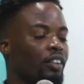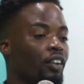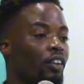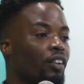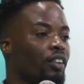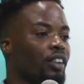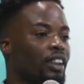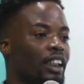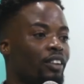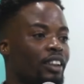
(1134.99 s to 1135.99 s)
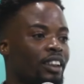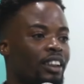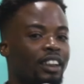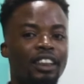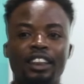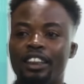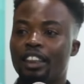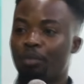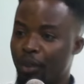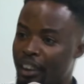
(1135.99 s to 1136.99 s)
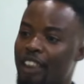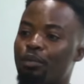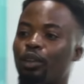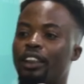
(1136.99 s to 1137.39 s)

Or, you know what I'm saying? The biggest